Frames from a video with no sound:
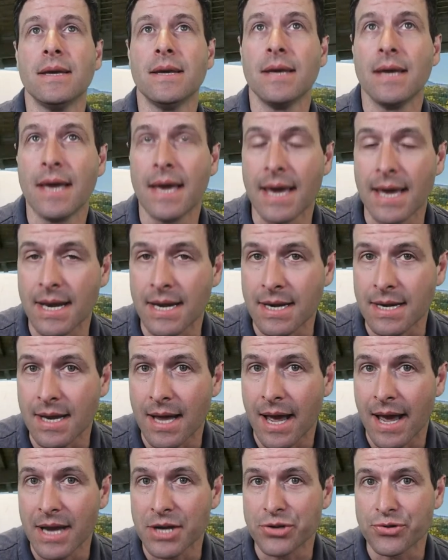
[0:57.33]
and
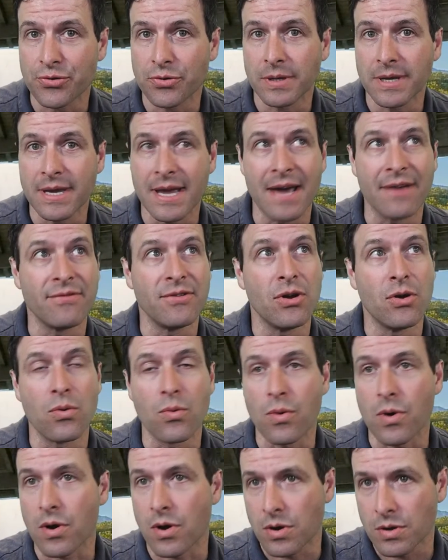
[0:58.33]
I truly have no
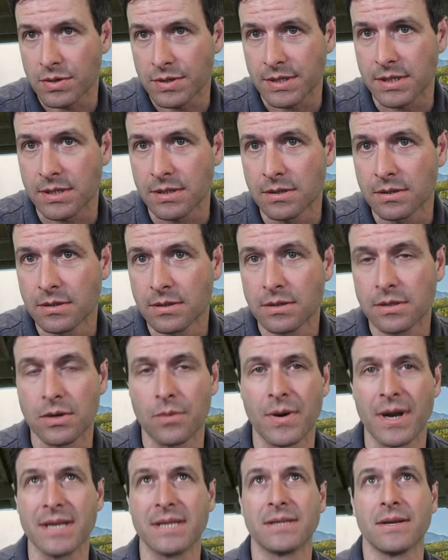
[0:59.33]
words. So
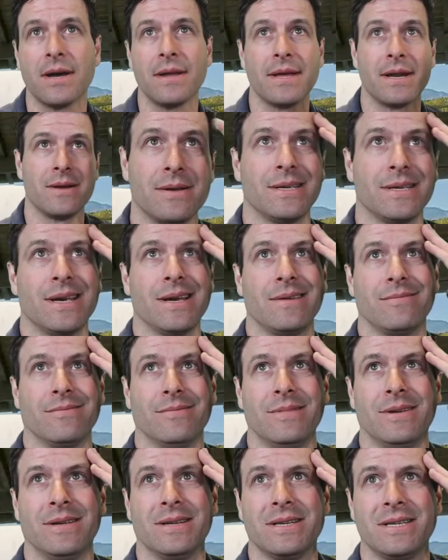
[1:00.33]
when I saw that, like,
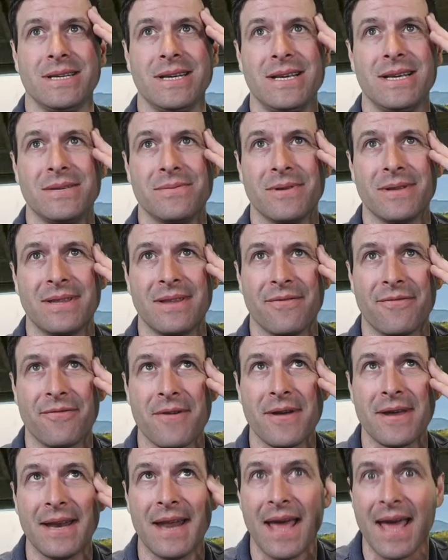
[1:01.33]
well, geez, what the
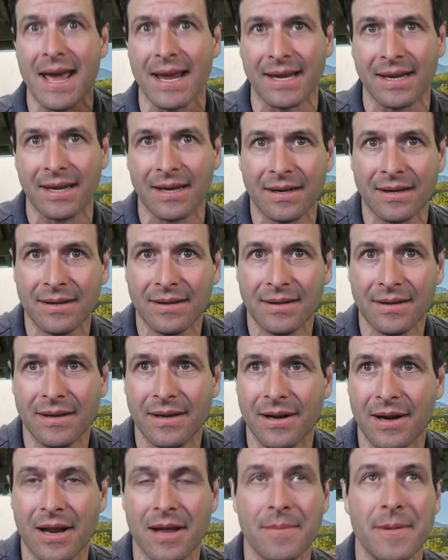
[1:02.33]
freaking heck?
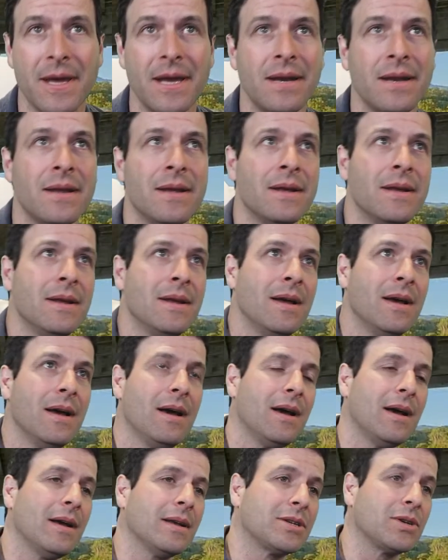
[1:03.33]
You know what I mean?
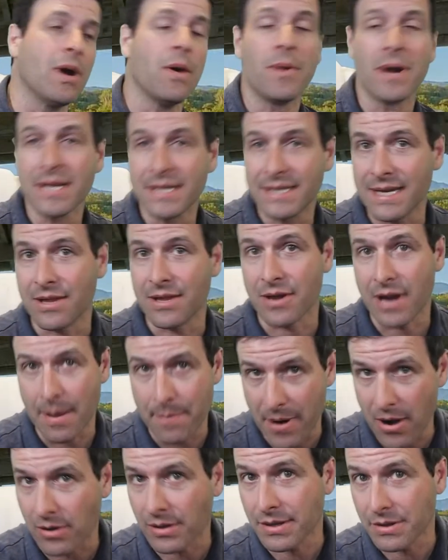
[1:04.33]
So I want to see.
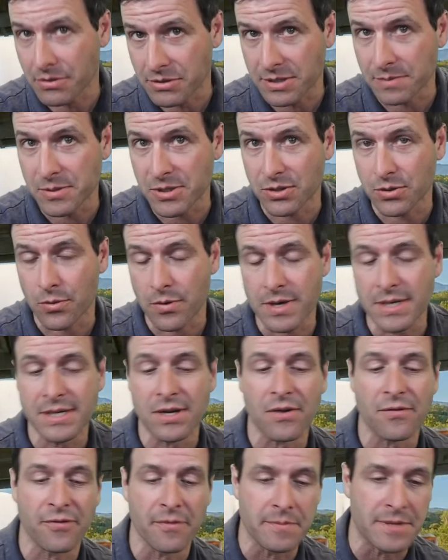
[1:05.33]
Apparently there's some stories
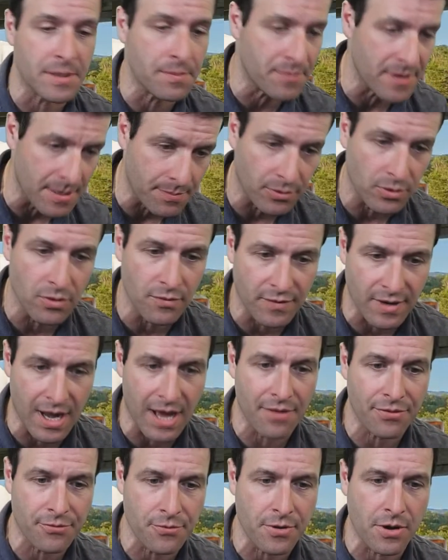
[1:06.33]
here from some people who've
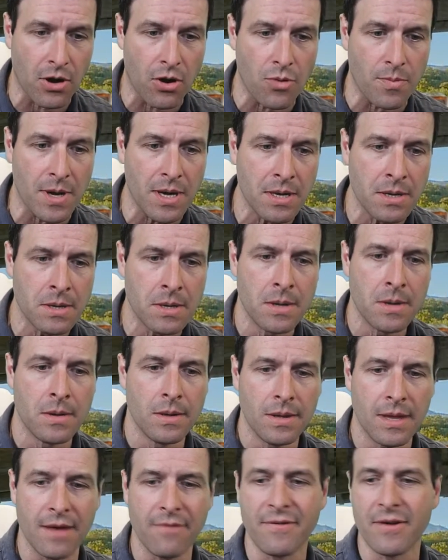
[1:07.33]
gone through coma.
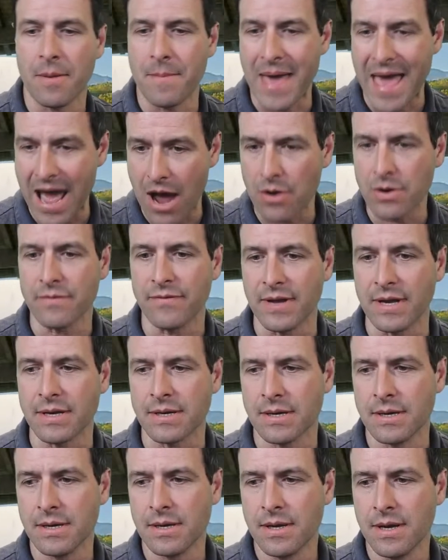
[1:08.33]
They've come out of it,
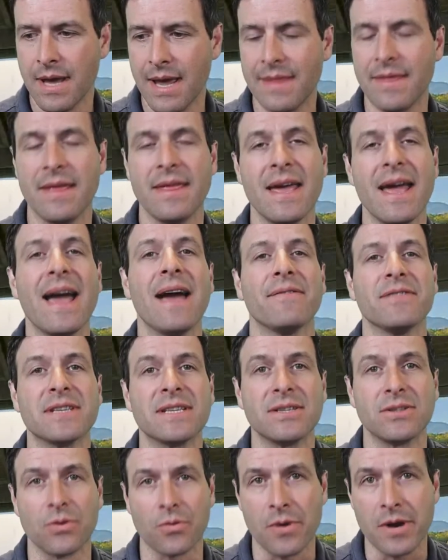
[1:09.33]
and then they have a
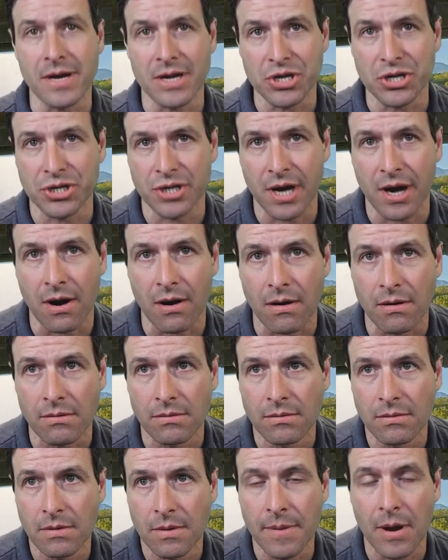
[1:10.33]
story to share
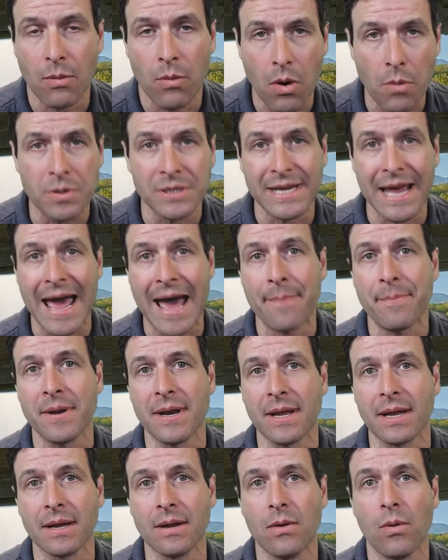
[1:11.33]
about what was
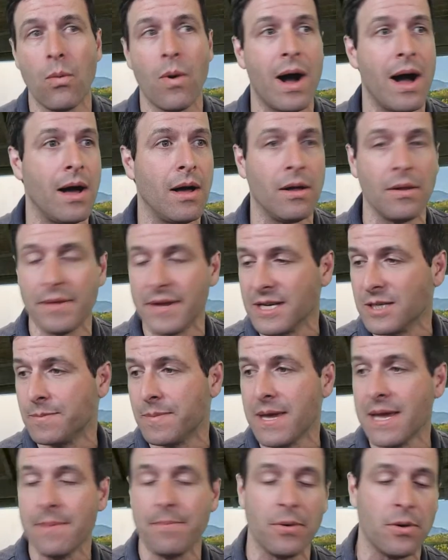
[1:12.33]
happening while these
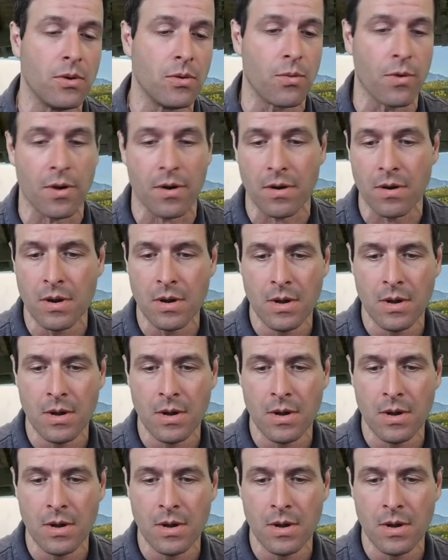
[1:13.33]
people were